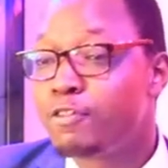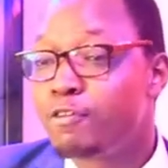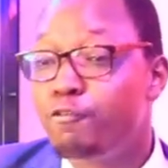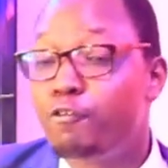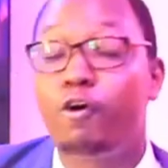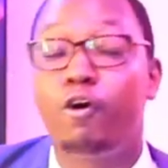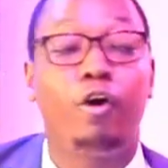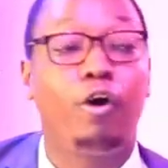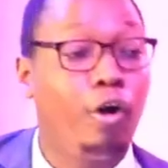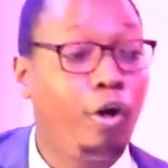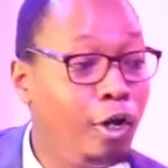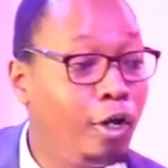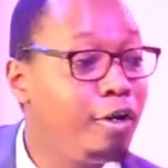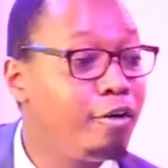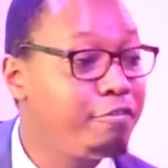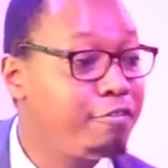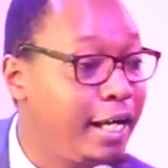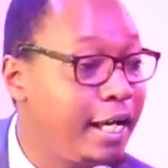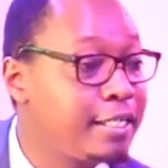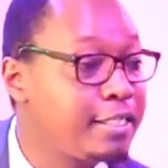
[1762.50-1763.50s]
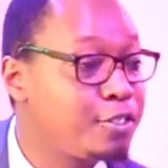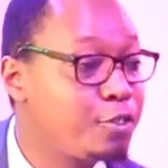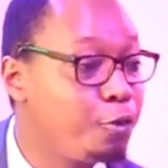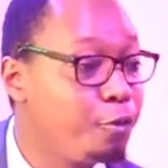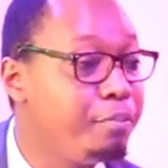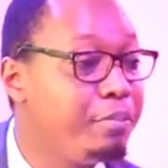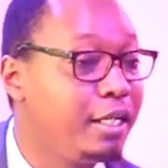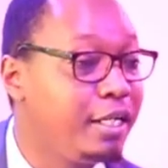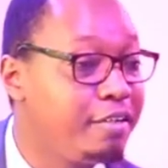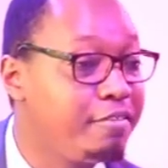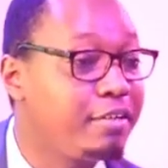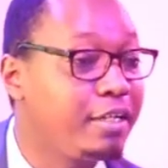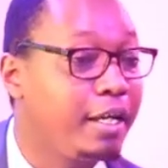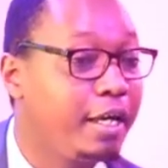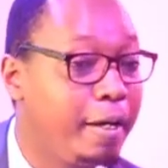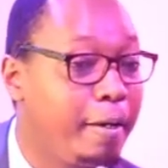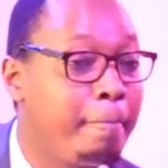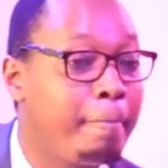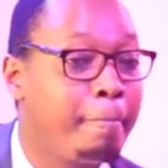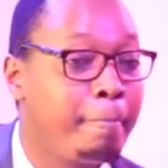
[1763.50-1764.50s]
For all of us who believe in
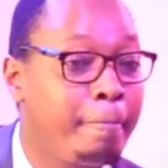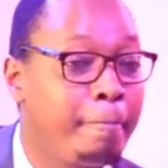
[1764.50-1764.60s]
him.